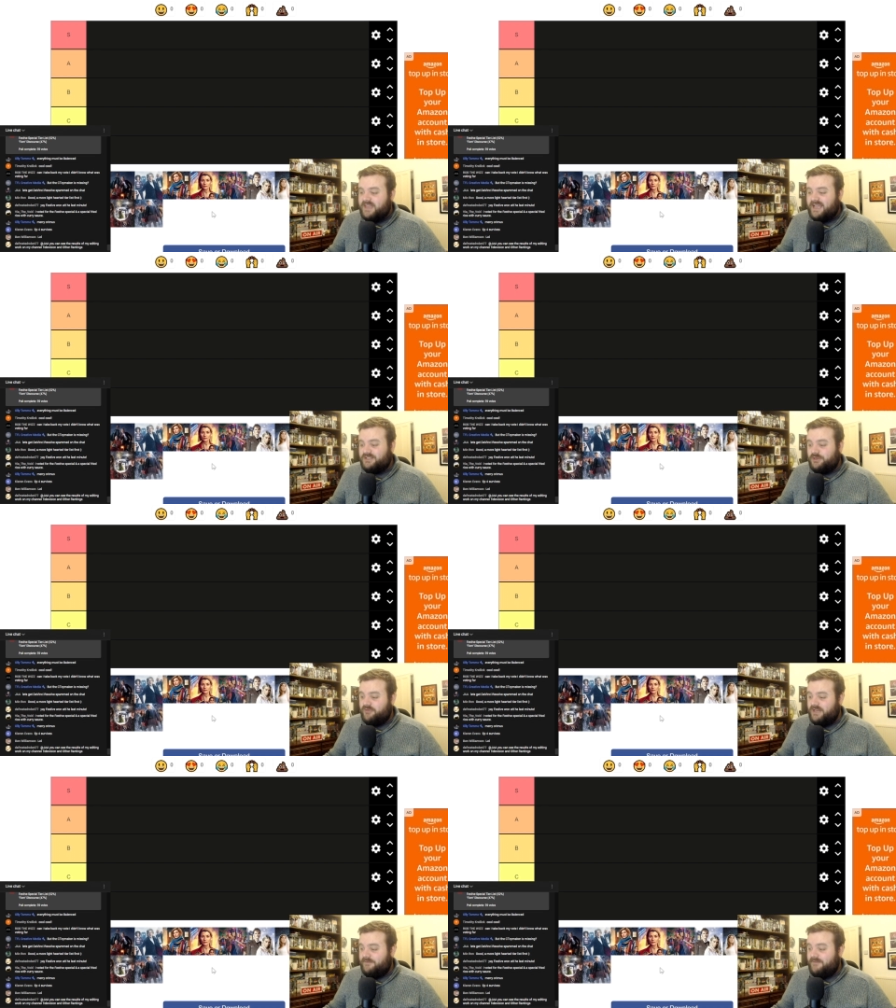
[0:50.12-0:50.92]
that's not
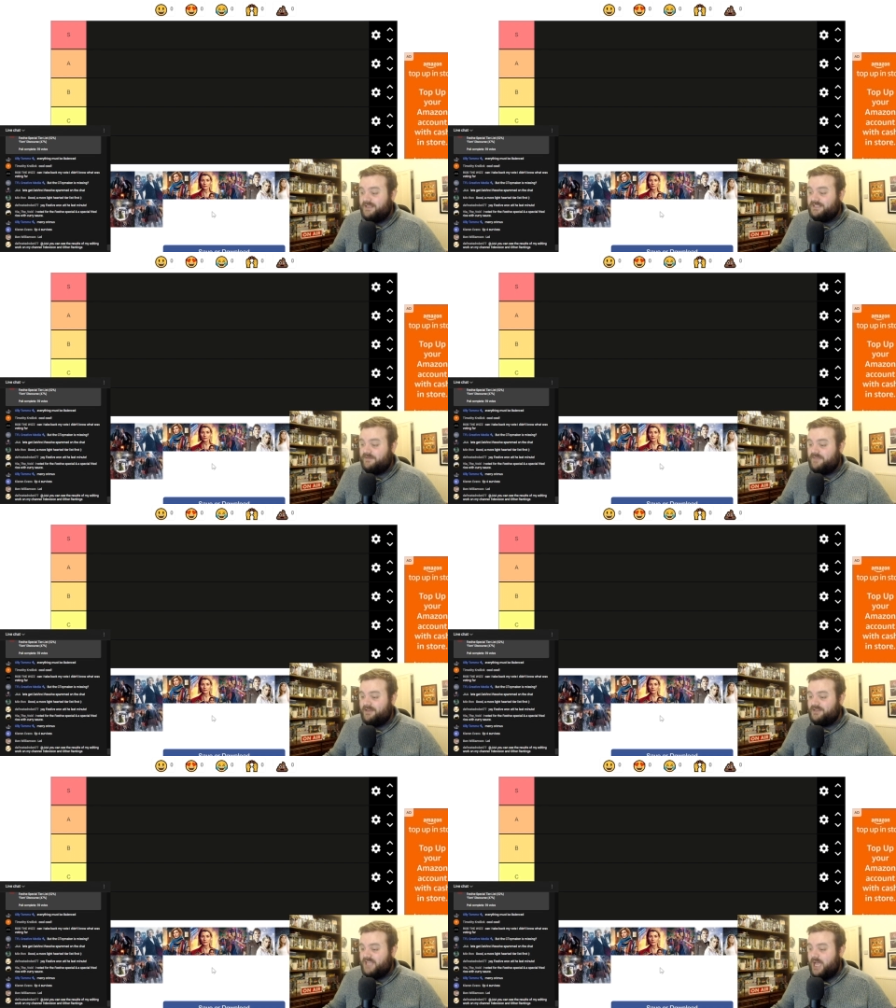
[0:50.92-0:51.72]
really festive.
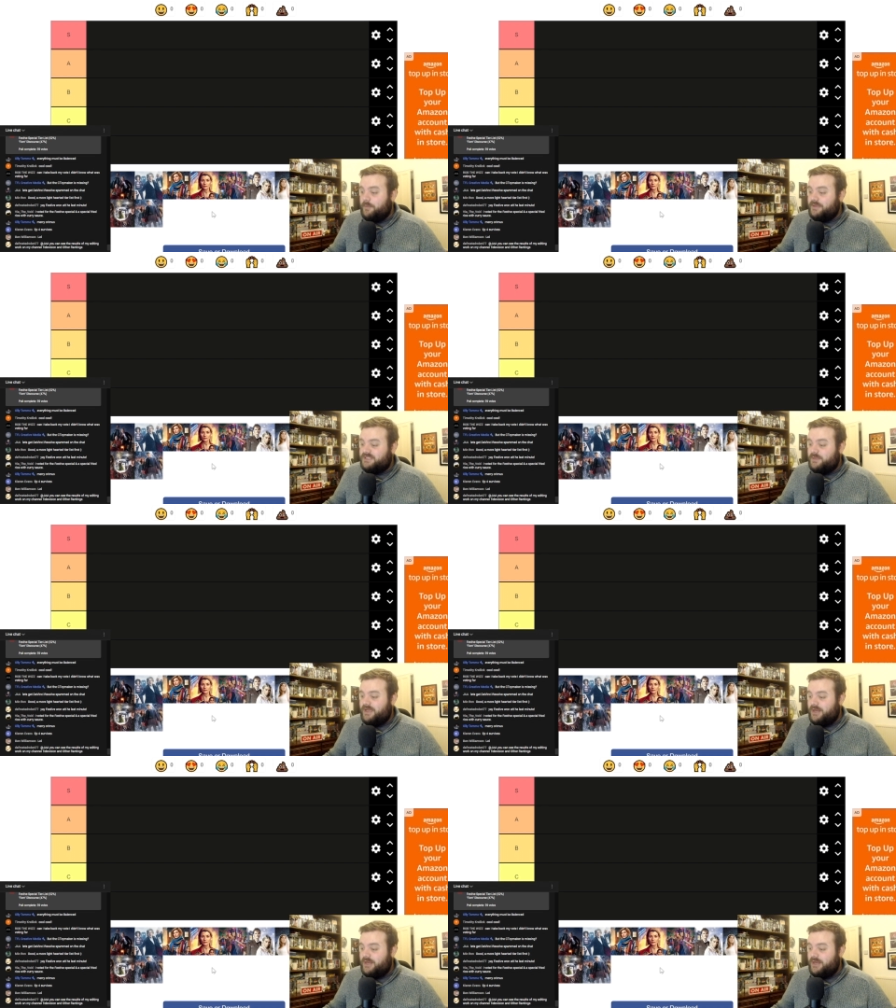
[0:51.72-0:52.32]
That just happens to be